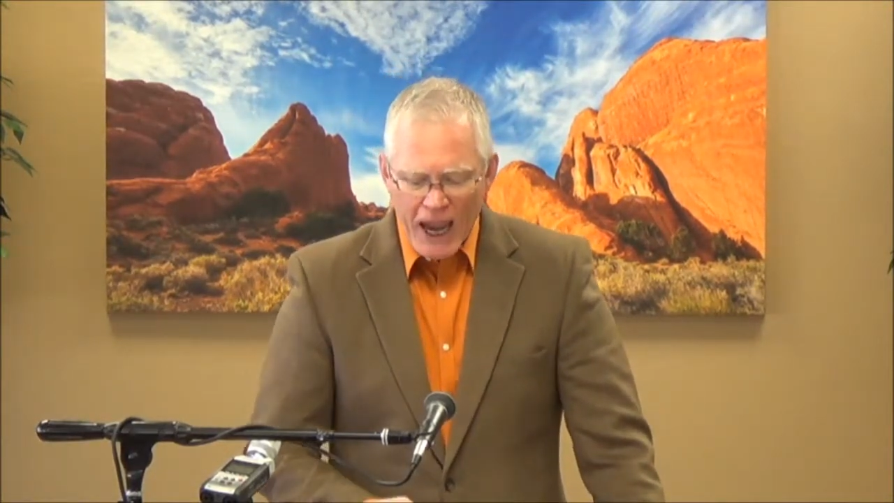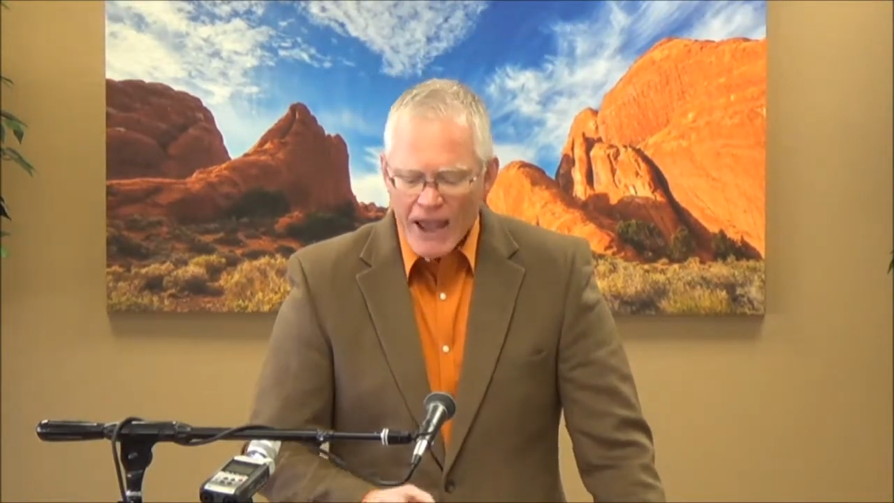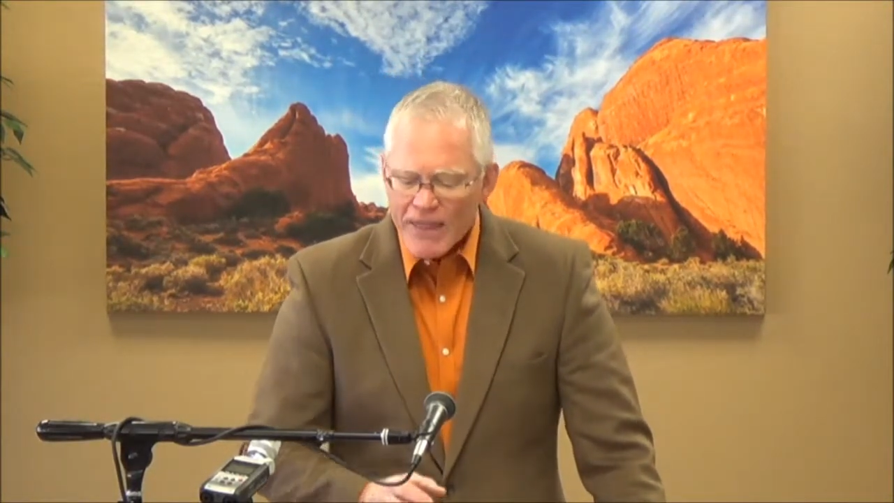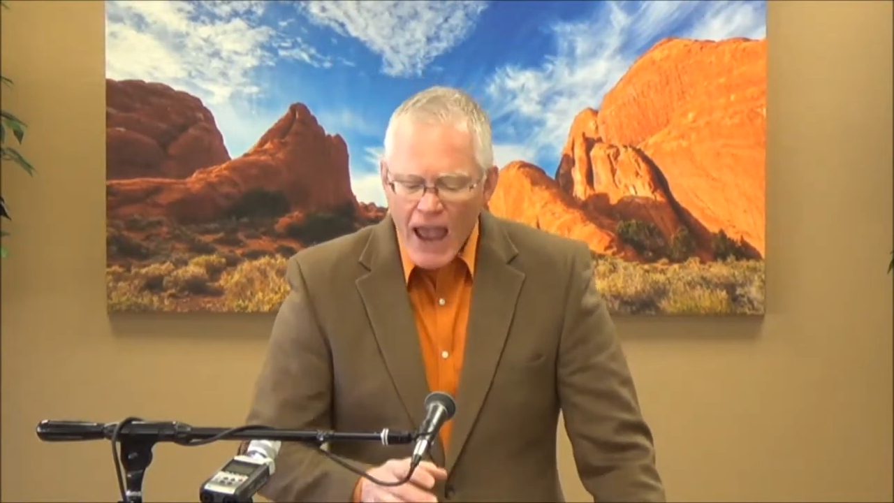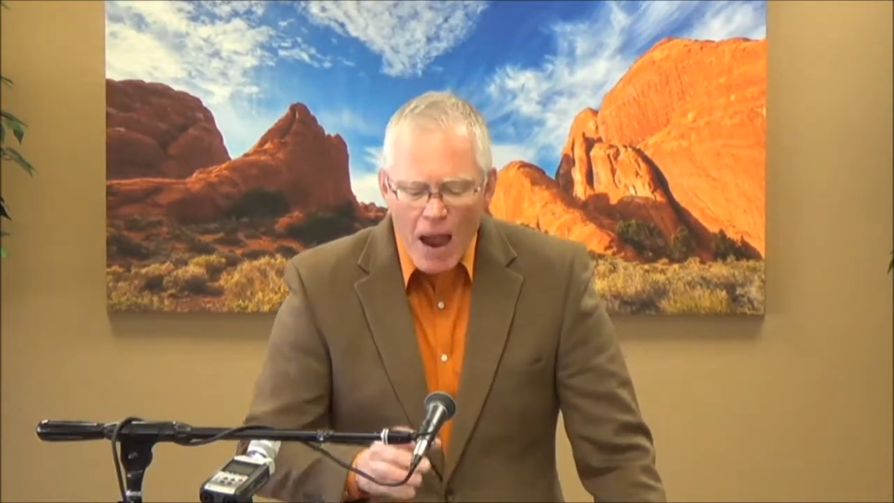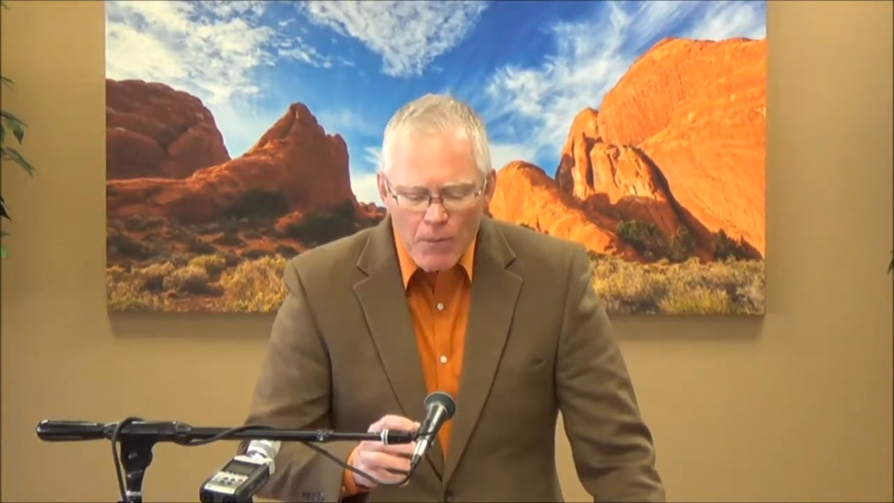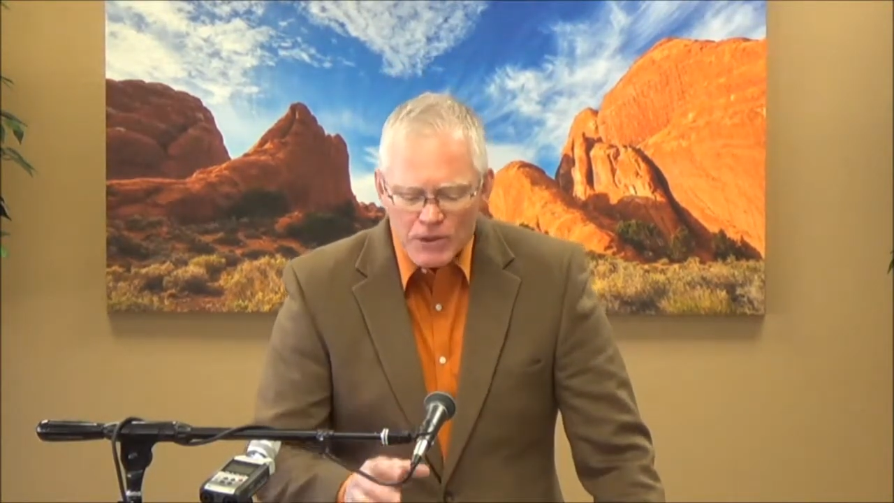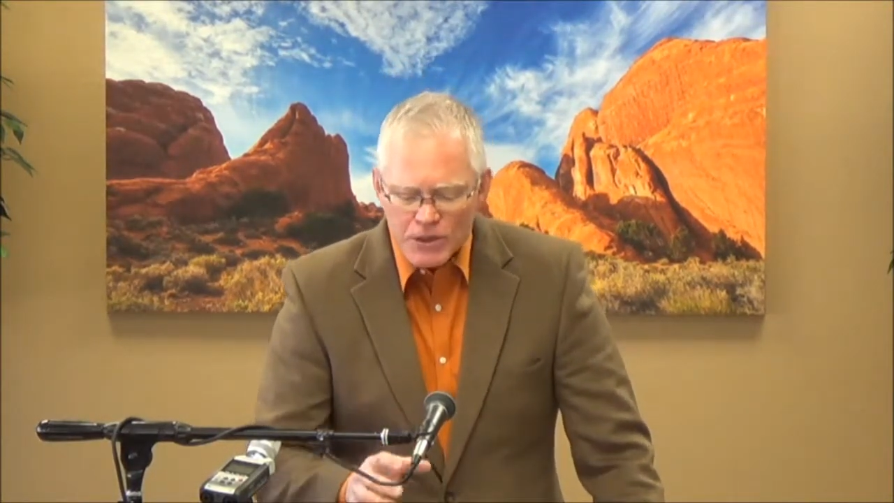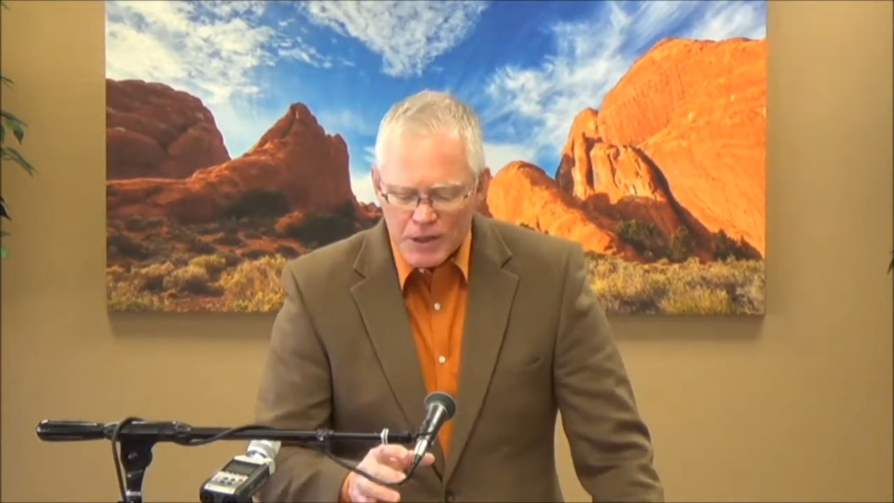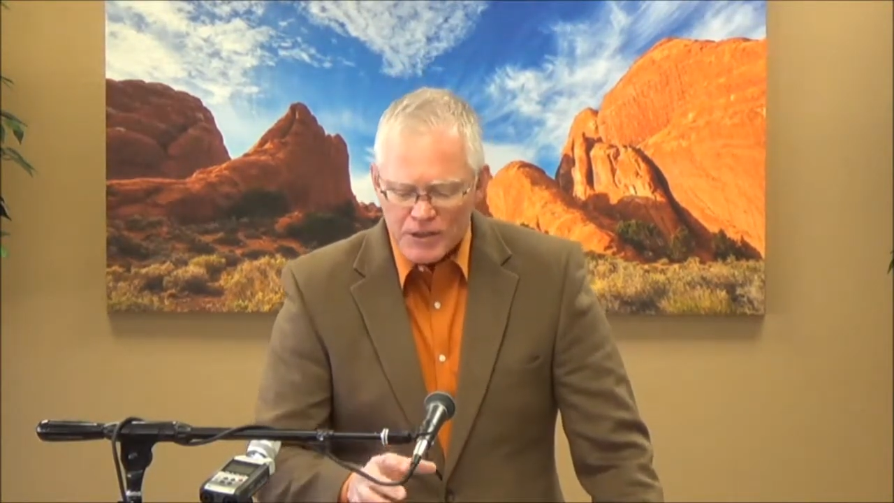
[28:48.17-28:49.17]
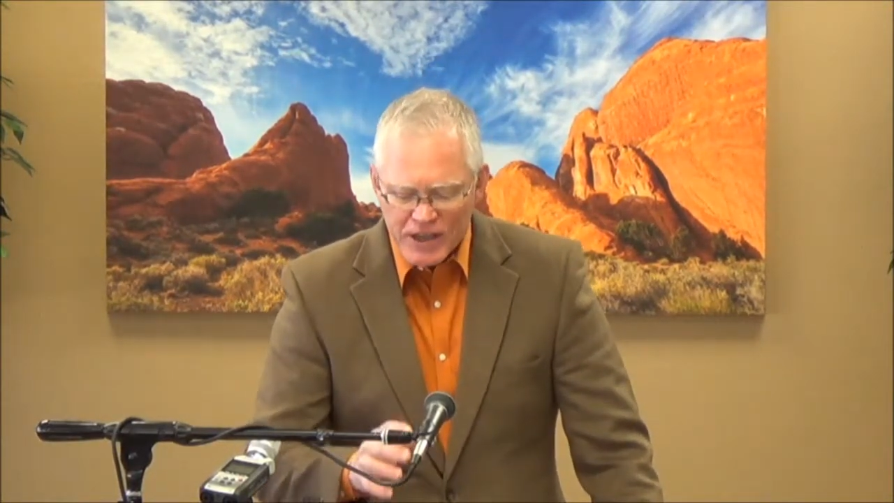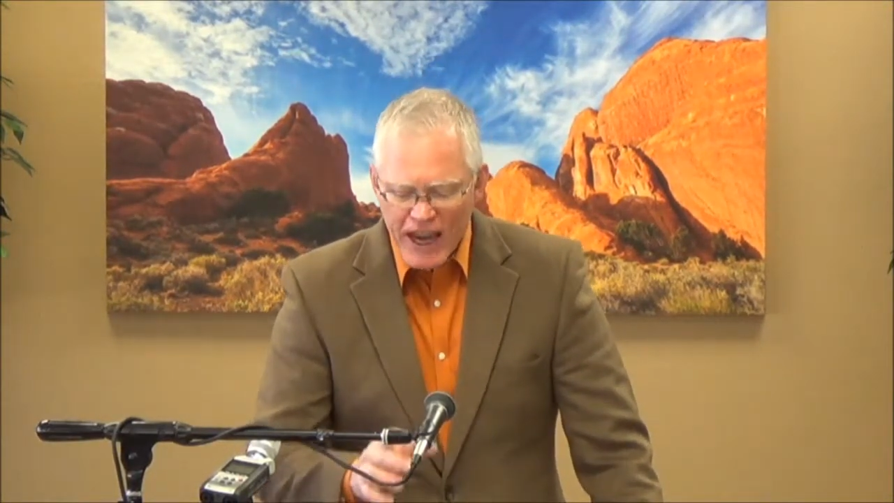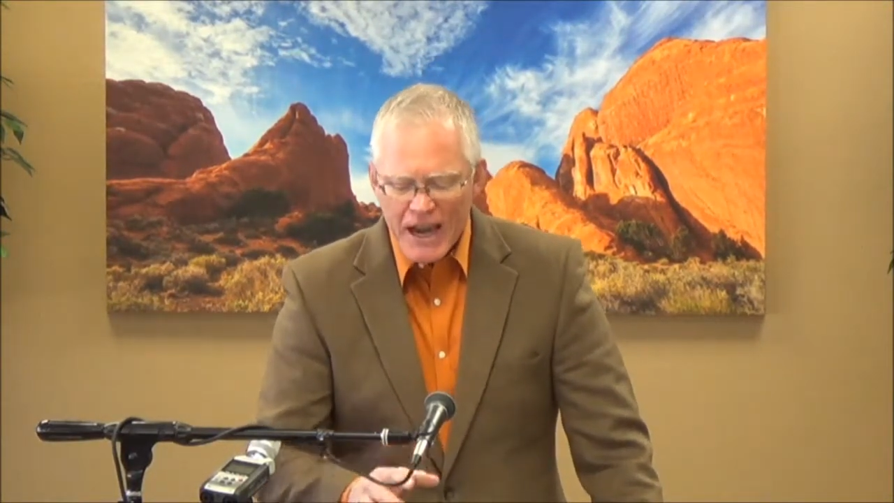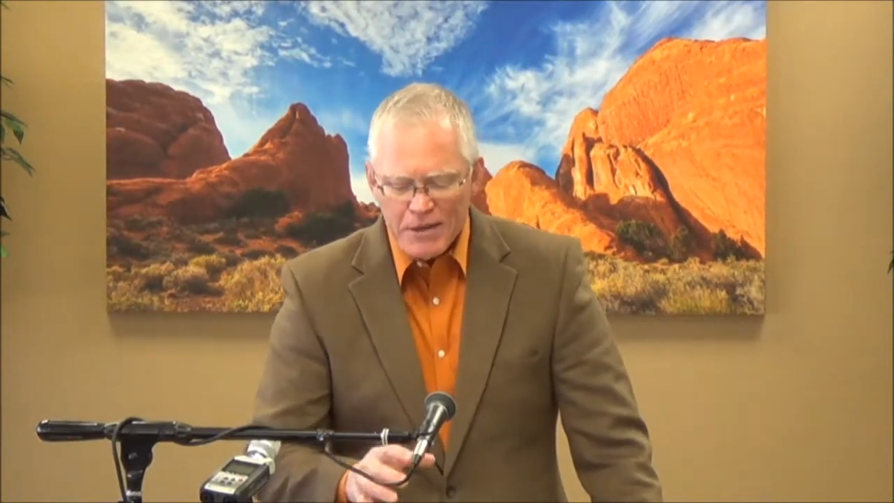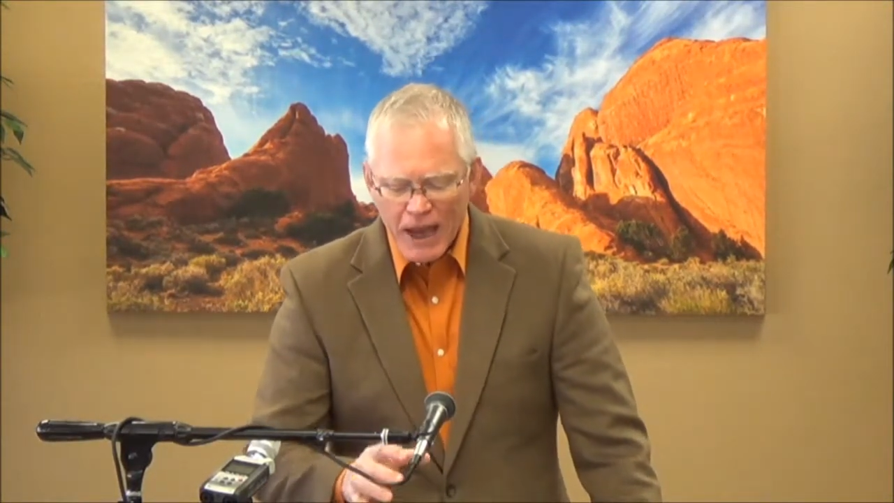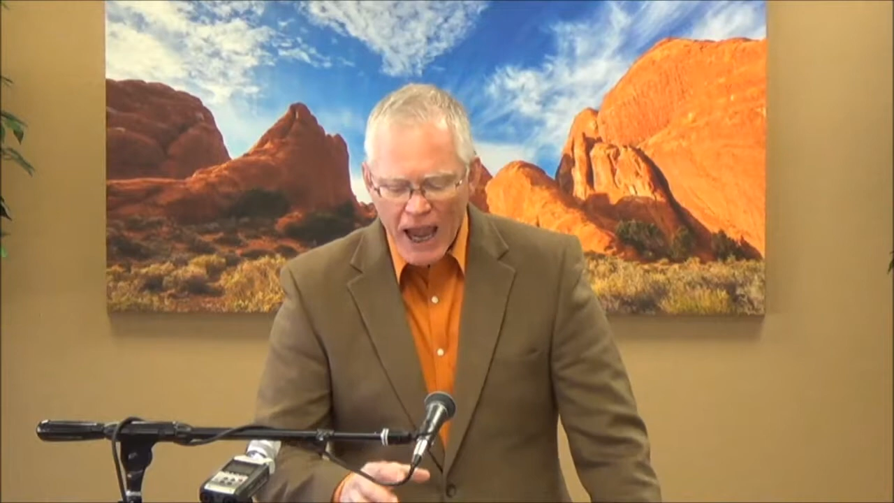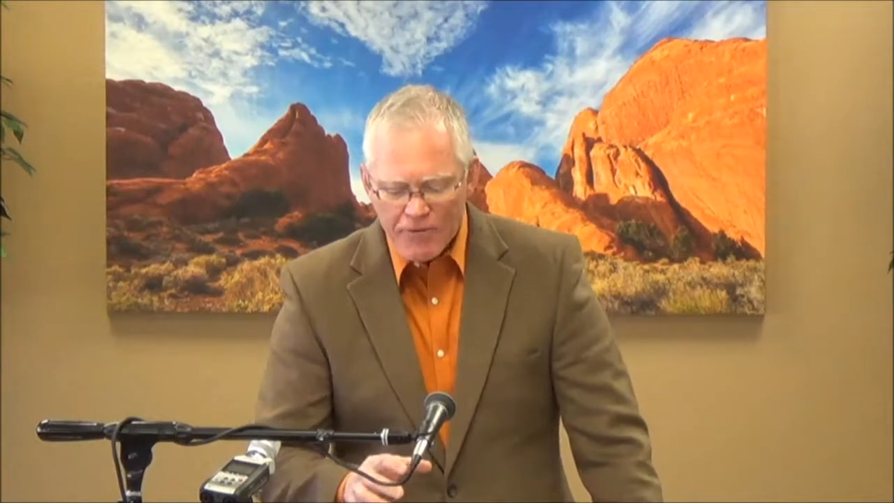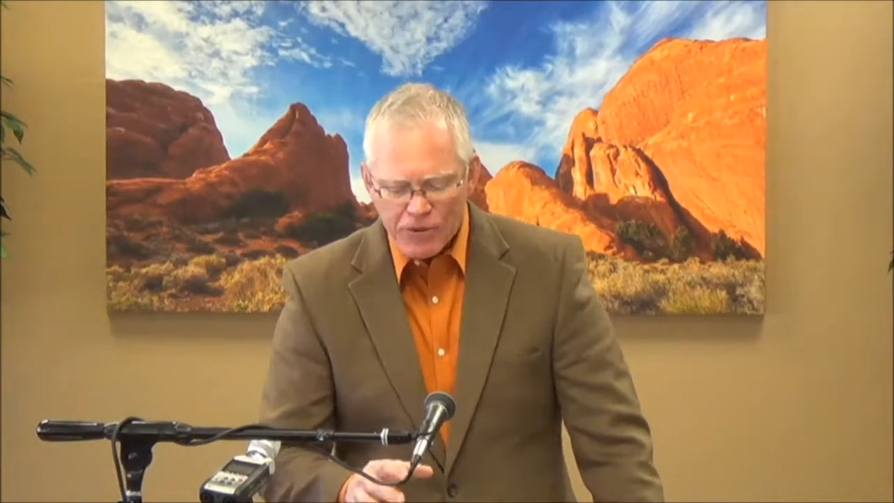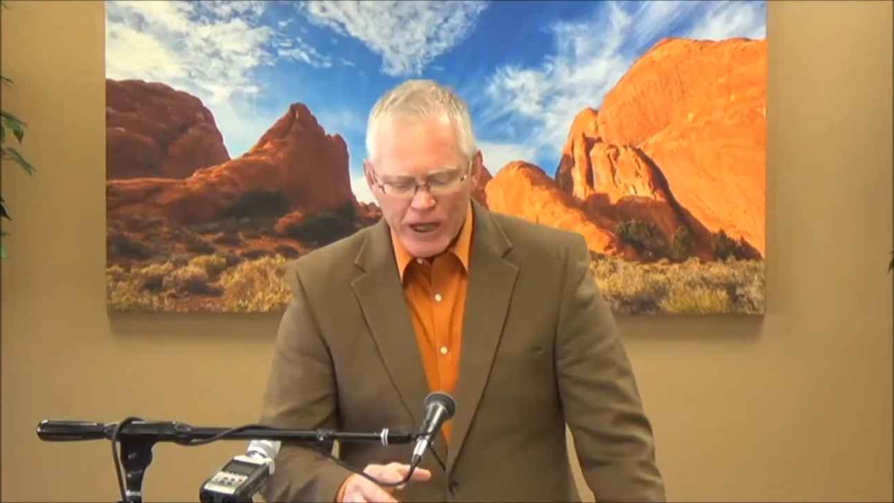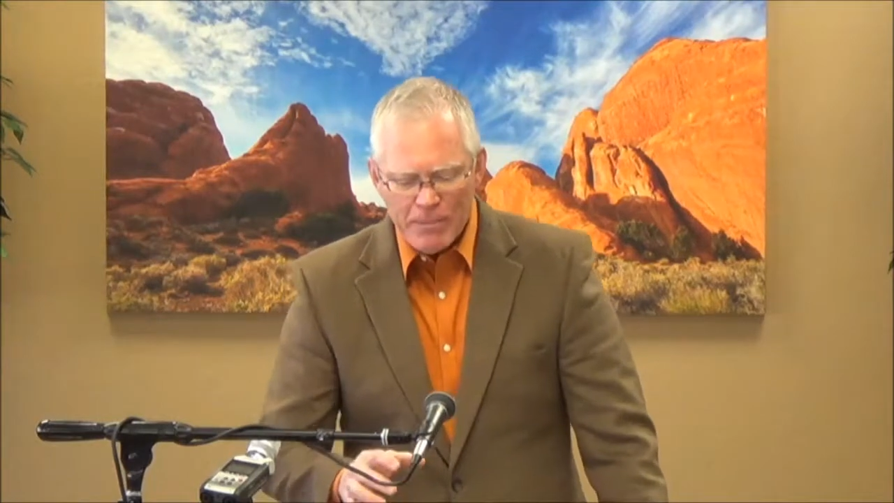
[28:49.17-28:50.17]
And that was just days
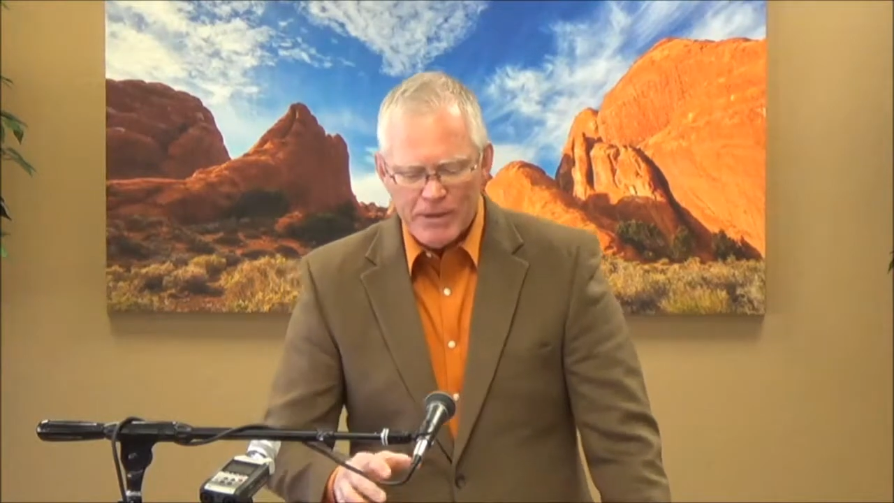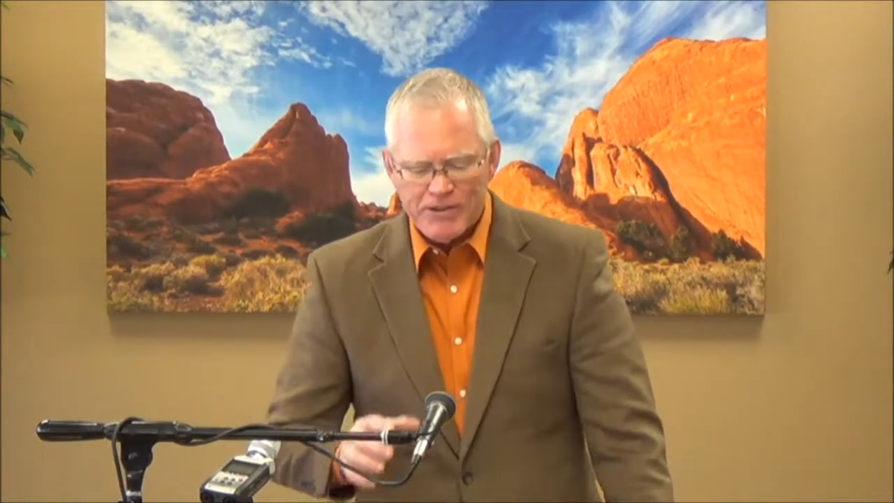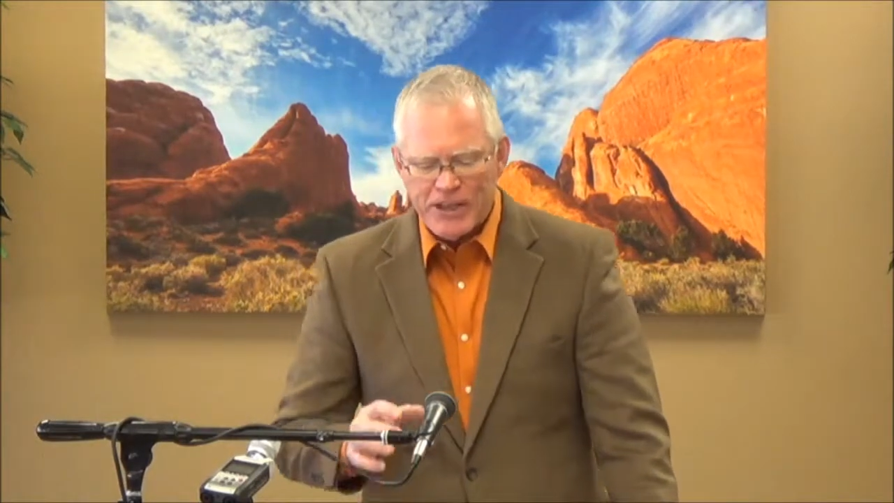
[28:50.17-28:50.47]
after he'd been